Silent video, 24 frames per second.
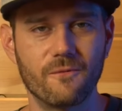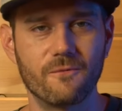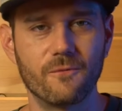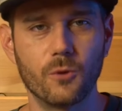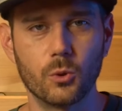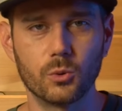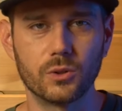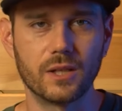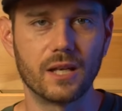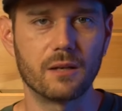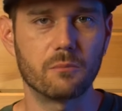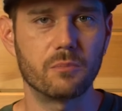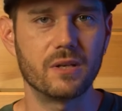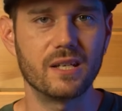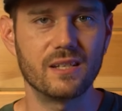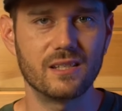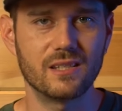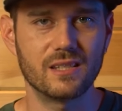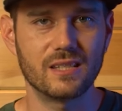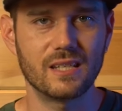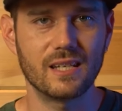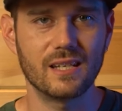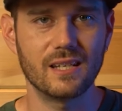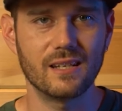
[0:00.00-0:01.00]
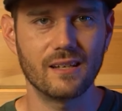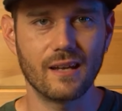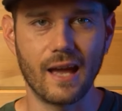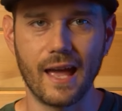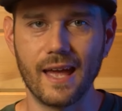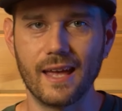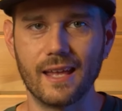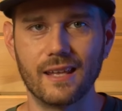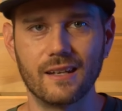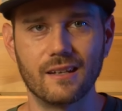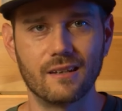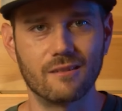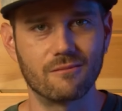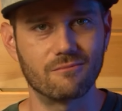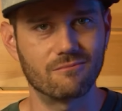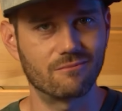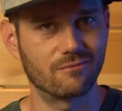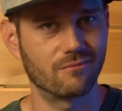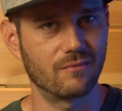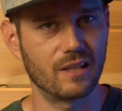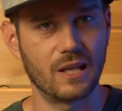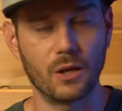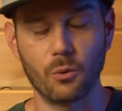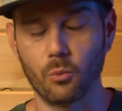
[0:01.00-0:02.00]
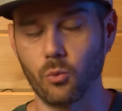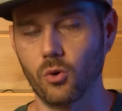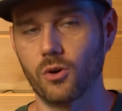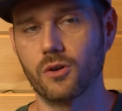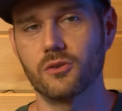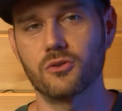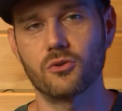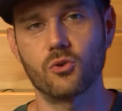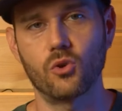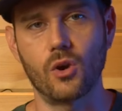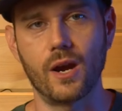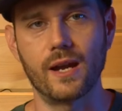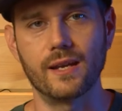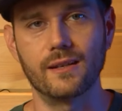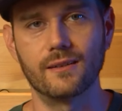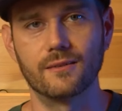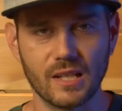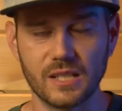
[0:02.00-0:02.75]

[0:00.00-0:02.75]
folding PC, and it works great.